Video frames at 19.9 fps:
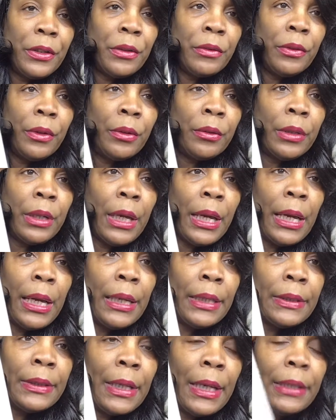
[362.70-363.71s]
know,
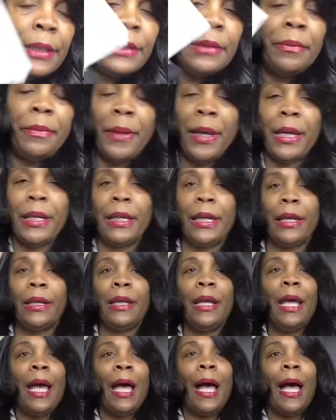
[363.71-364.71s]
guys, I didn't pay that.
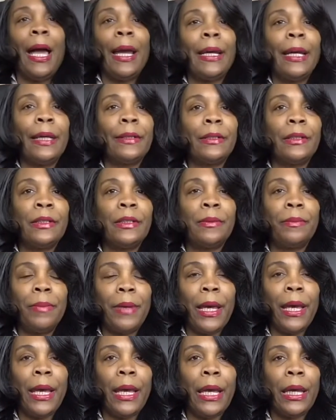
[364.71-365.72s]
I got this
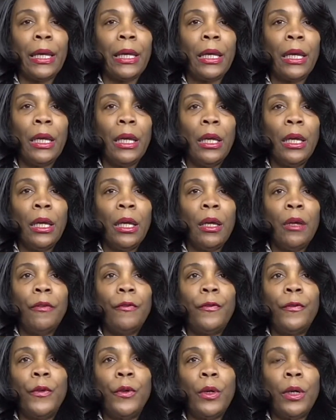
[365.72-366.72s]
bag
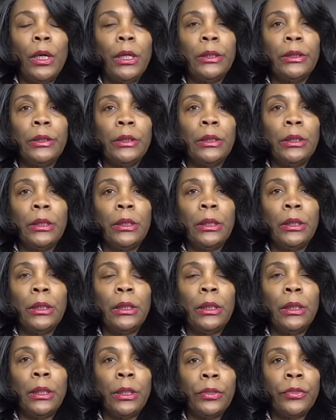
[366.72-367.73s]
for under
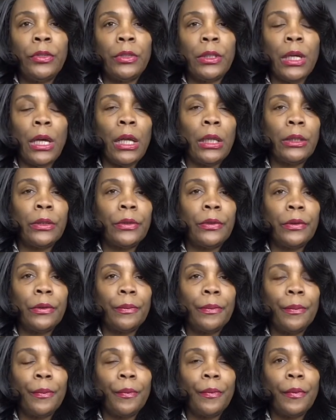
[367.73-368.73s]
$100.
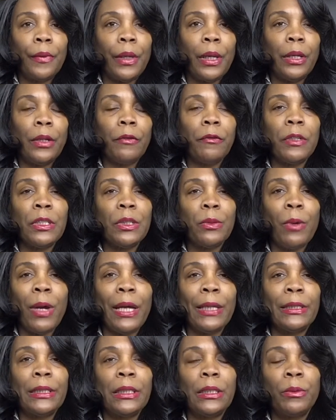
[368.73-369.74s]
And the reason why
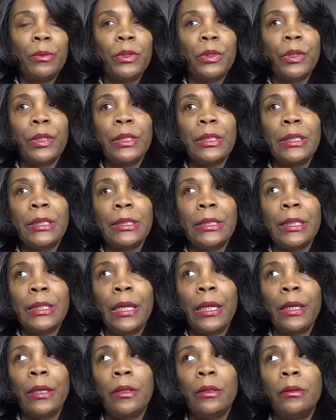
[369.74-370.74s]
I did, it was on
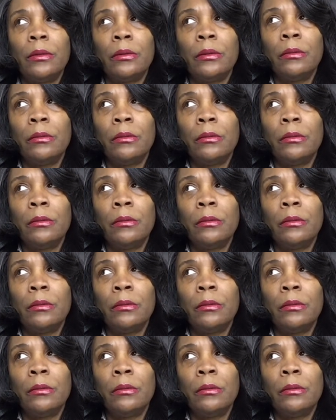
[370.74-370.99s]
sale.